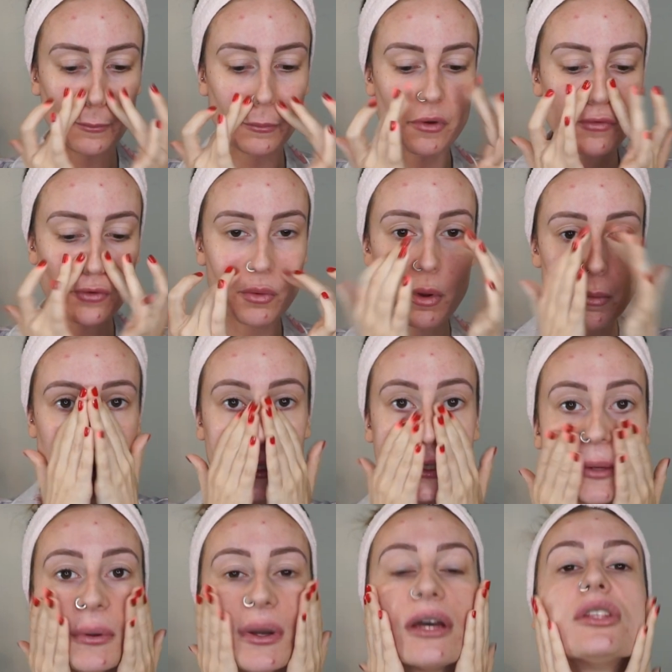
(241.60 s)
before my
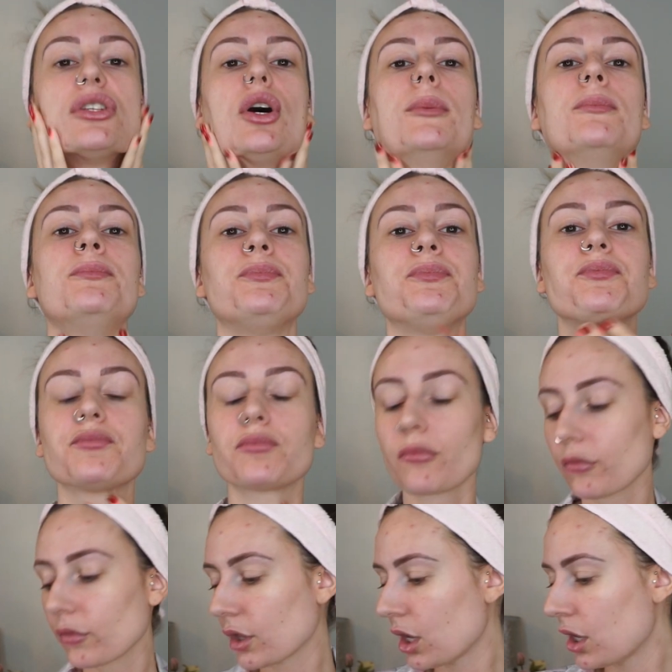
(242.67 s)
makeup goes on.
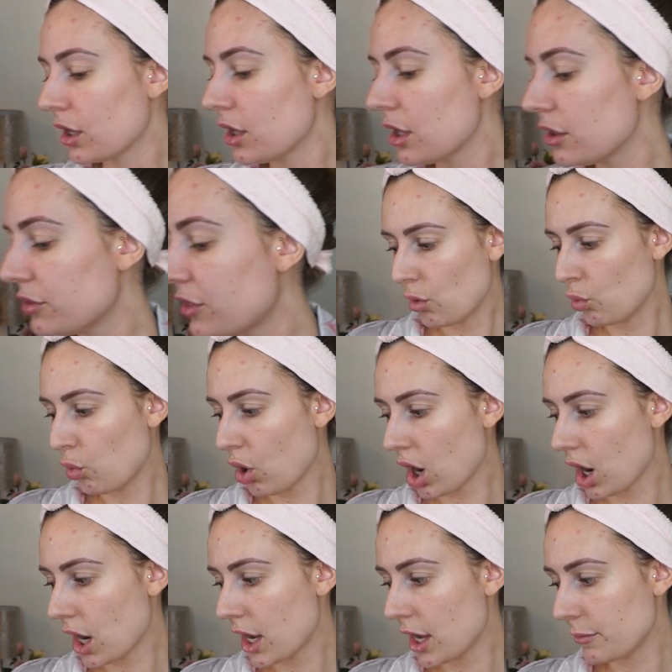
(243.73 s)

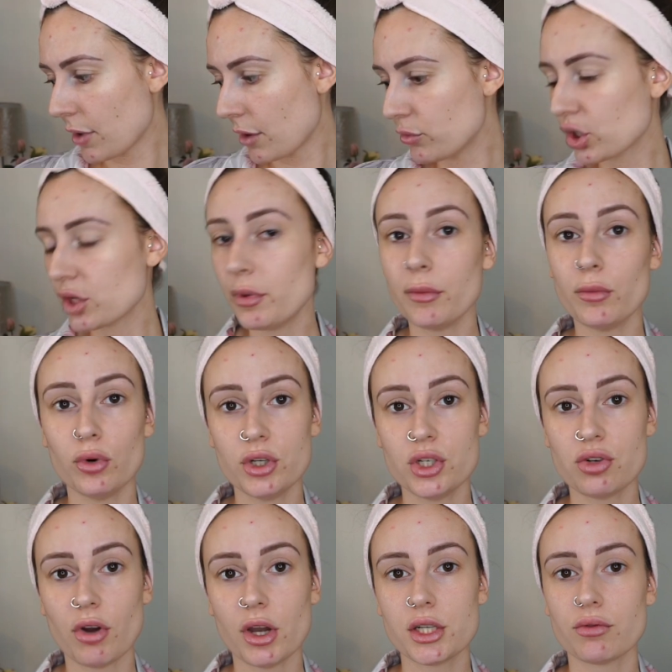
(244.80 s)
What I'm not going to put
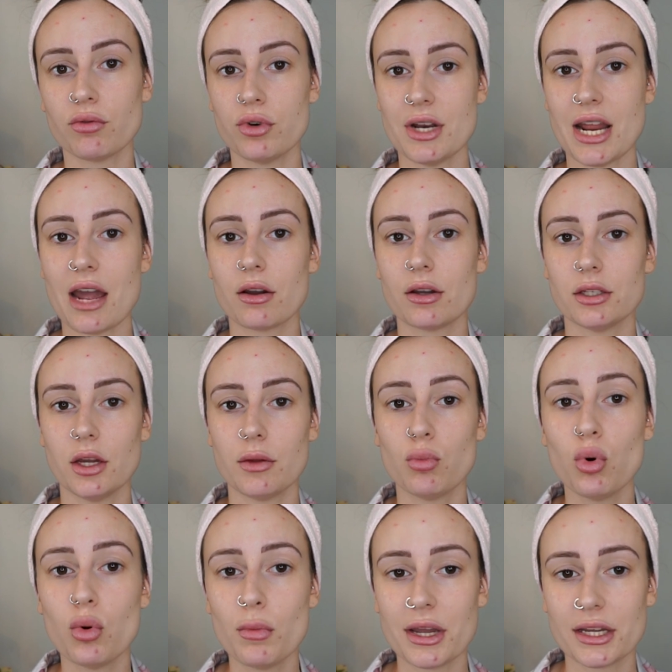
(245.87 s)
moisturiser on now because I
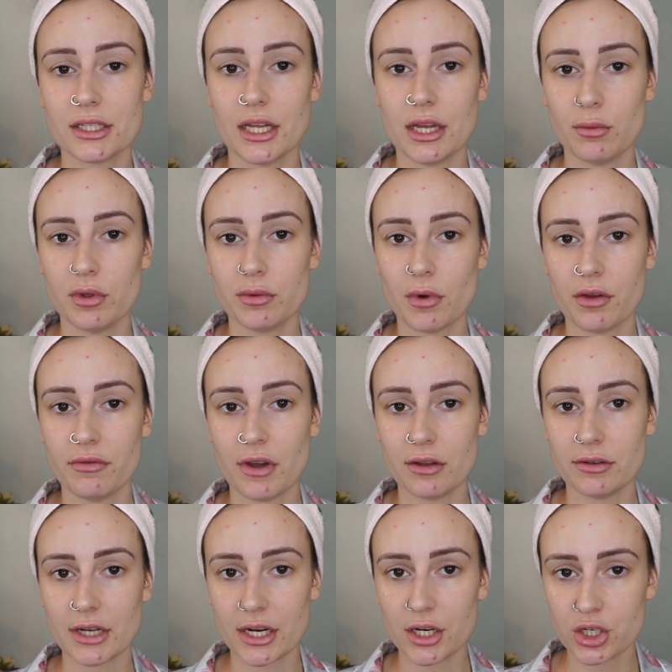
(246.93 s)
will mix it in with my
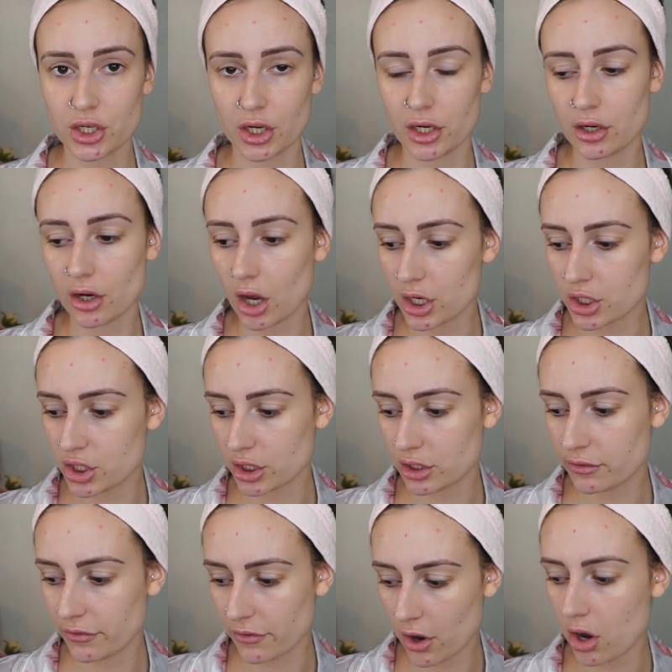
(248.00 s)
foundation. I
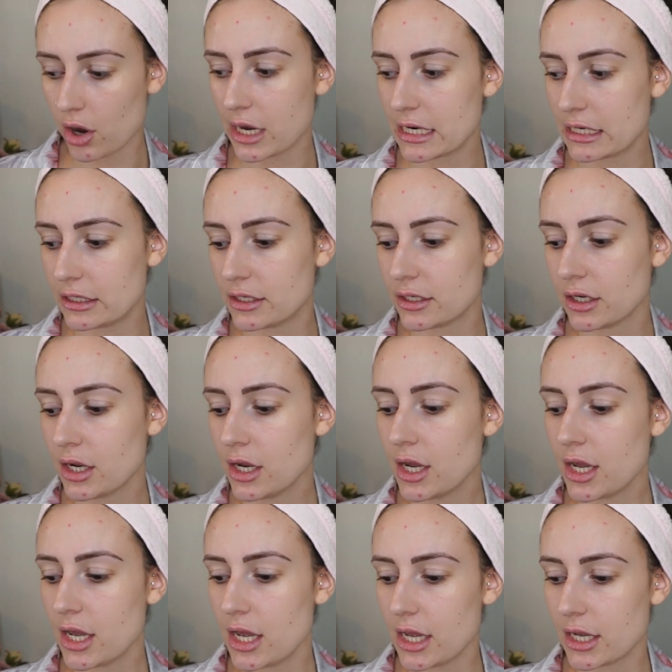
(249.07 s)
just find
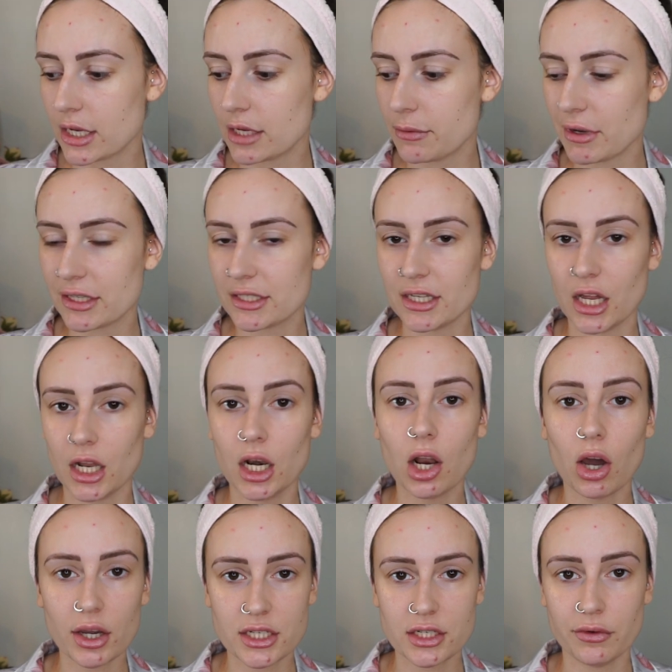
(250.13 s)
it makes it a
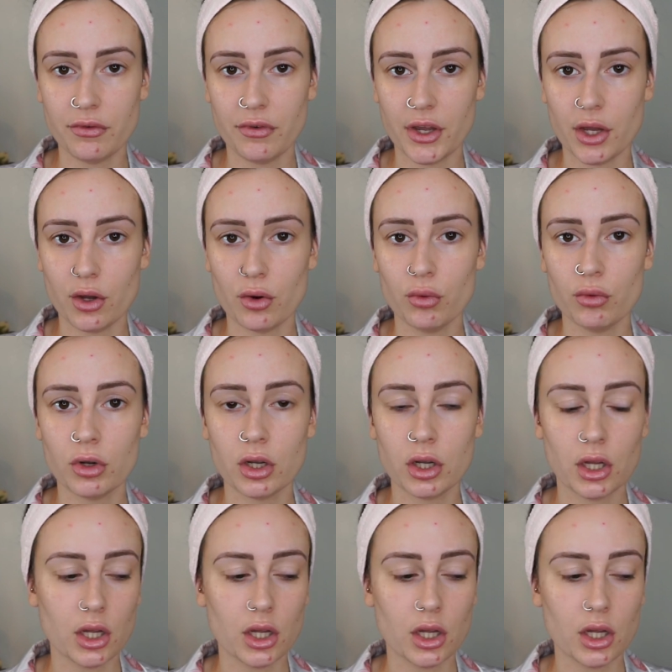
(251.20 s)
lighter feel,